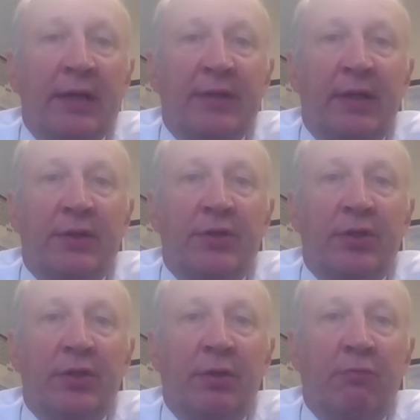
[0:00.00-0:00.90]
that
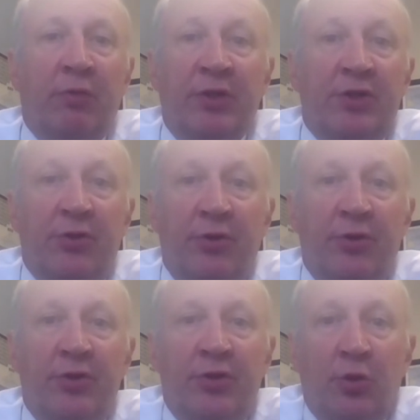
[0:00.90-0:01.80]
it's
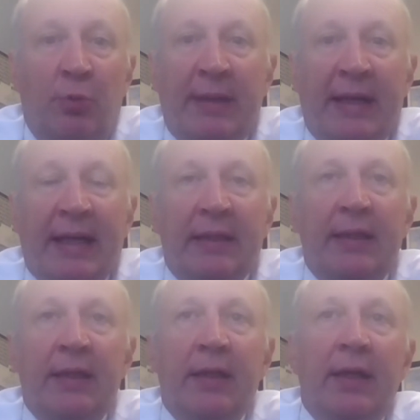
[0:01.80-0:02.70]
resurged so
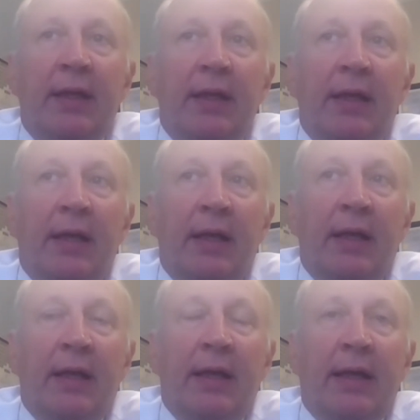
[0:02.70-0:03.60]
badly.
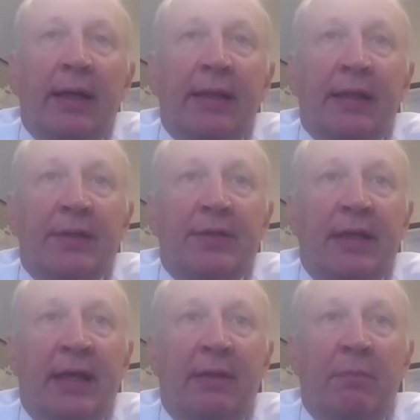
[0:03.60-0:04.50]
I guess
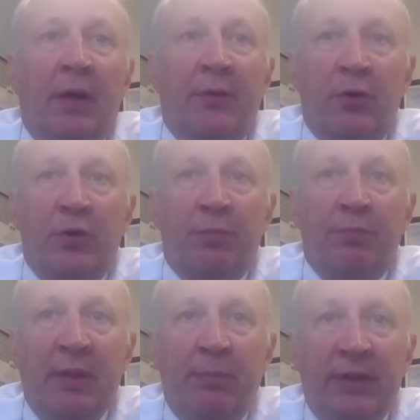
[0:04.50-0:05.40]
that other
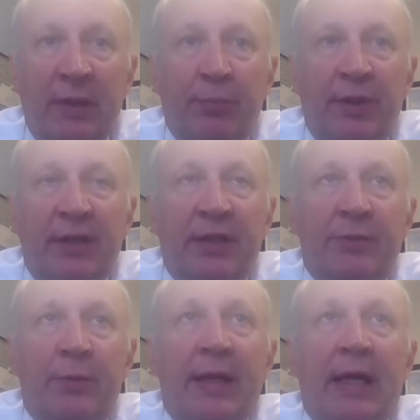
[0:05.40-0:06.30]
people did predict
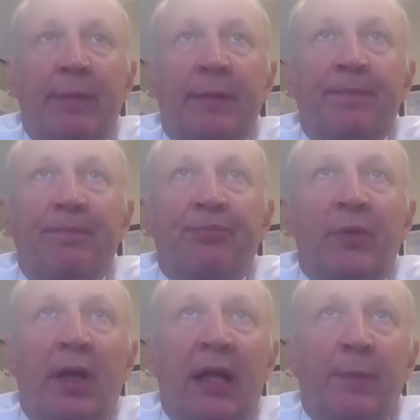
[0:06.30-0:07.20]
this would happen.
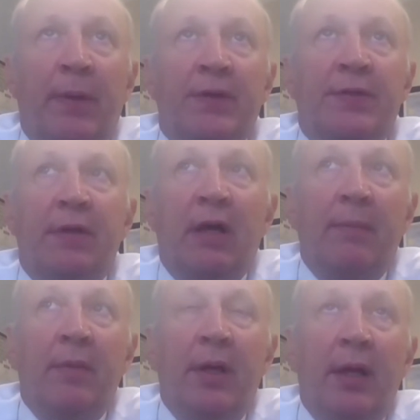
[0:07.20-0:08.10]
At the present
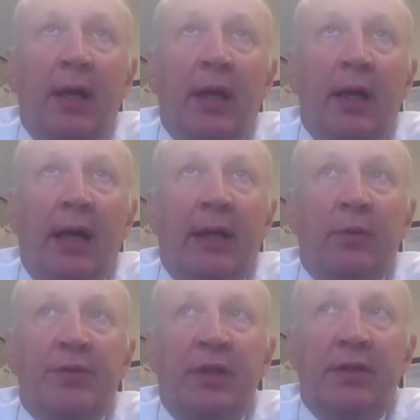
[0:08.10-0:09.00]
time, I
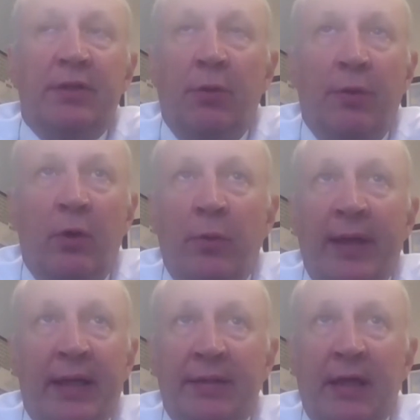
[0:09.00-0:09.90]
don't see this going
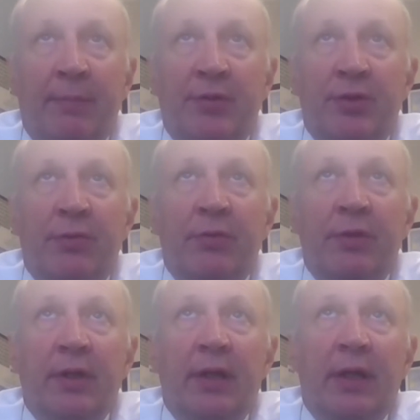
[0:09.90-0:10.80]
away anytime
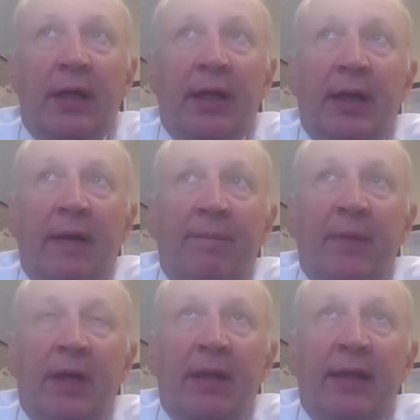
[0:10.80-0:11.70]
soon.
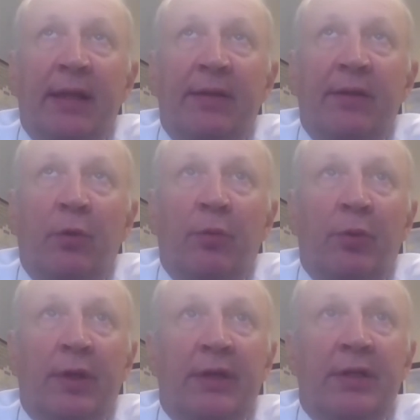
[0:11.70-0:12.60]
I think
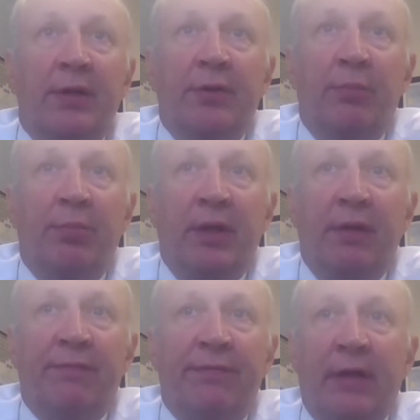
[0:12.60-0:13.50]
there'll continue to
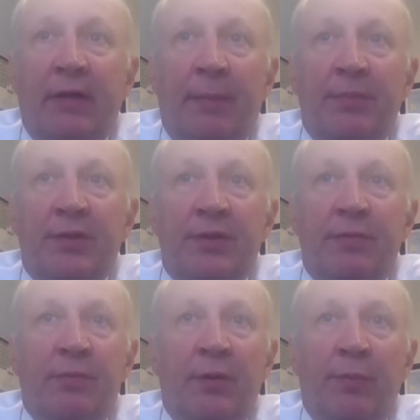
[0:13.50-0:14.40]
be flare-ups
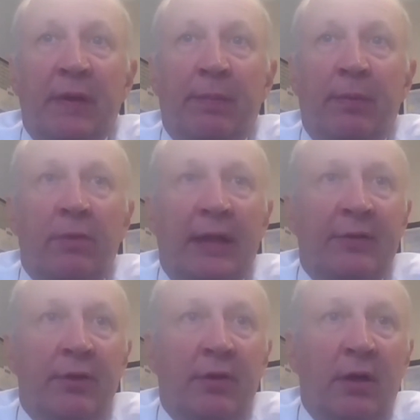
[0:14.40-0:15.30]
as people
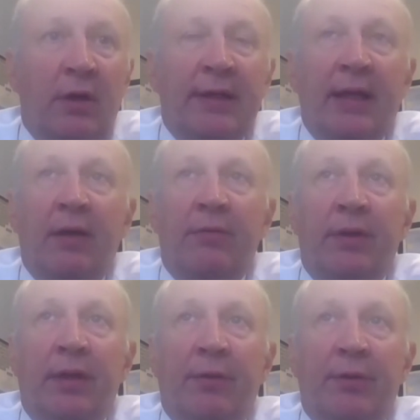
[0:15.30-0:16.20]
let their guard
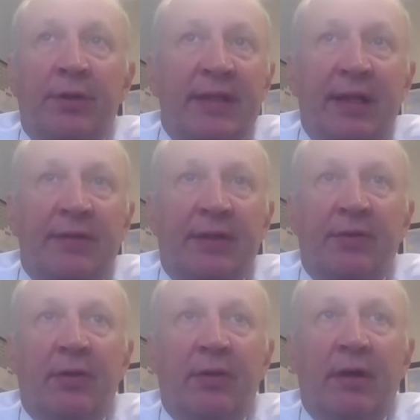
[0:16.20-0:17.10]
down or states let
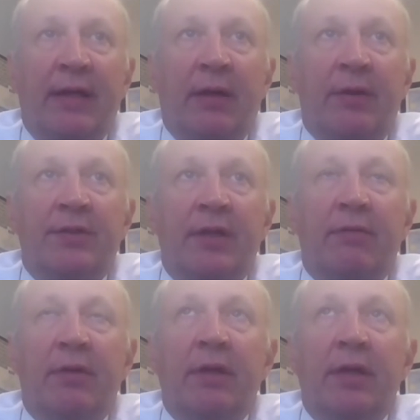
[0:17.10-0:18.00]
their guard down, et
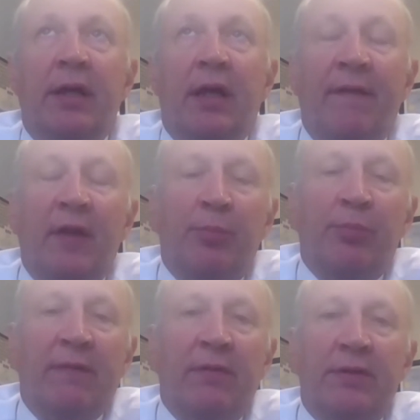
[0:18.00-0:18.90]
cetera, and that the
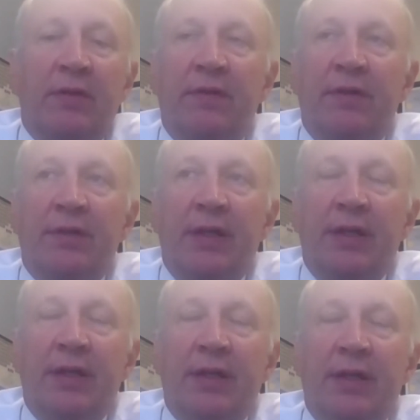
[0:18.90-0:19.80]
prevalence of the
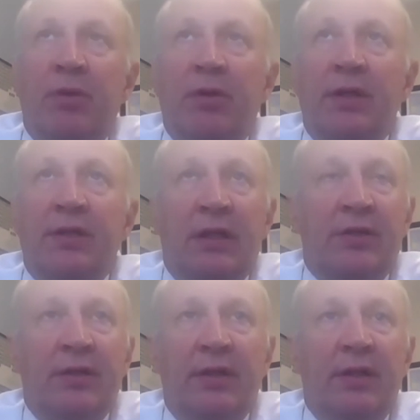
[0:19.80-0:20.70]
disease in the community is
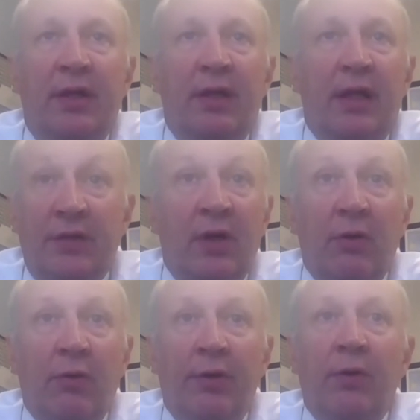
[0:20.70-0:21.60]
such that it's
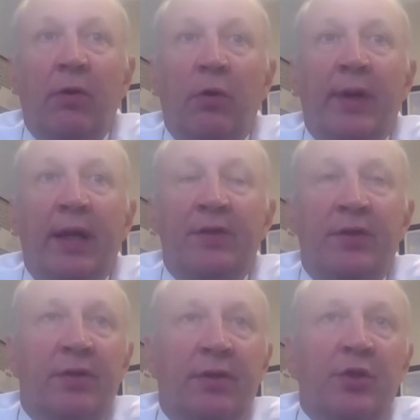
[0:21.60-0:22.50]
not going to go away. It's
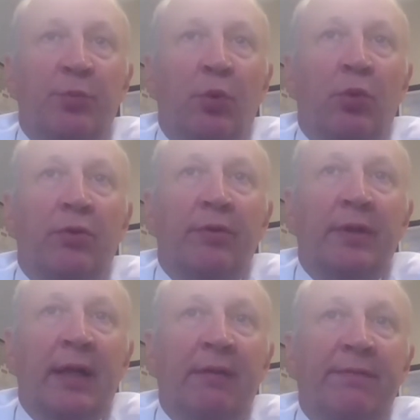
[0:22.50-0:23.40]
just going to smolder
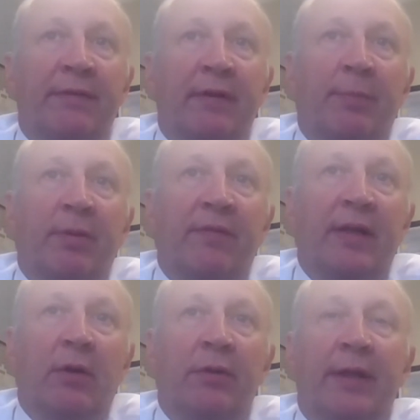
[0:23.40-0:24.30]
and flare up every
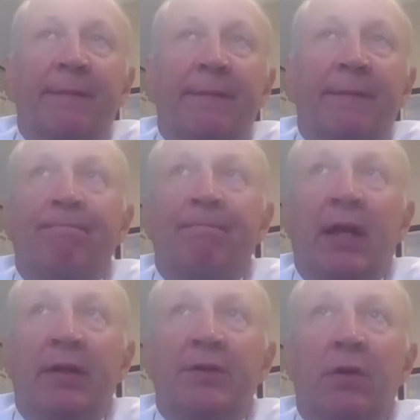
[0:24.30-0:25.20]
now and then.
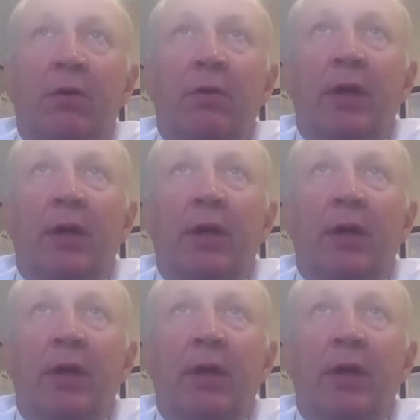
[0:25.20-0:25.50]
And so